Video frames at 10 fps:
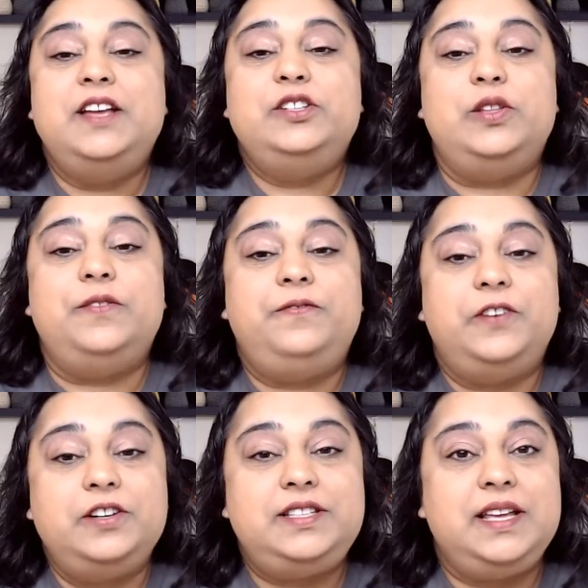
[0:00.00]
So the
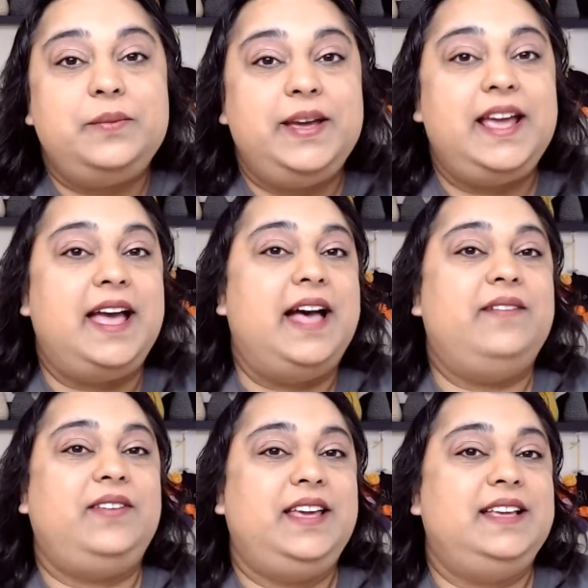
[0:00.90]
first thing we have
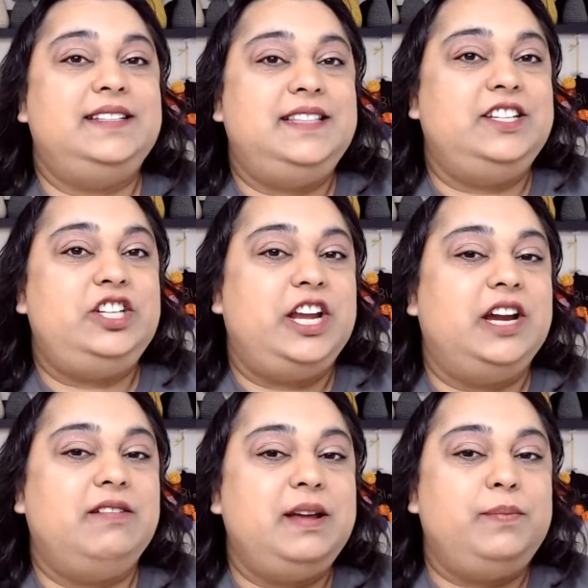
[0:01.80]
is the
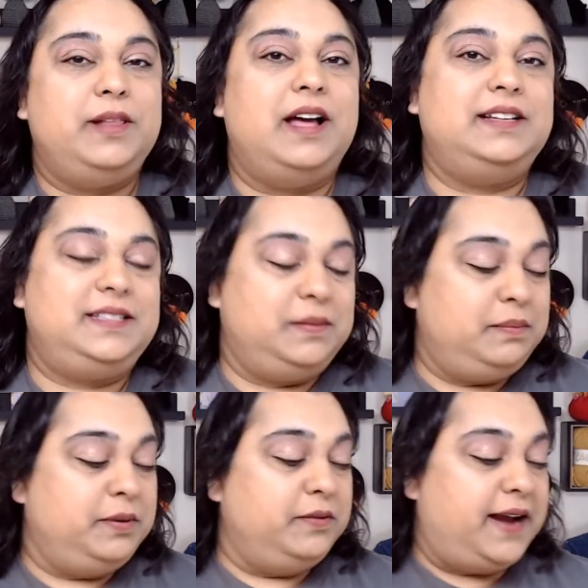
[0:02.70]
Cherry Blossom
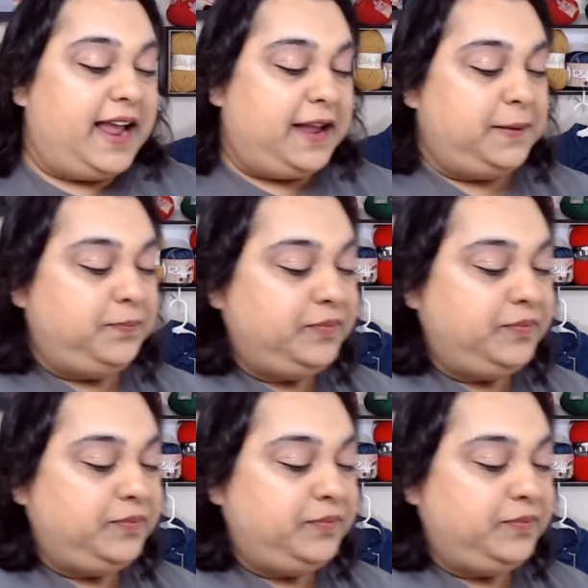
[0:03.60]
Beret.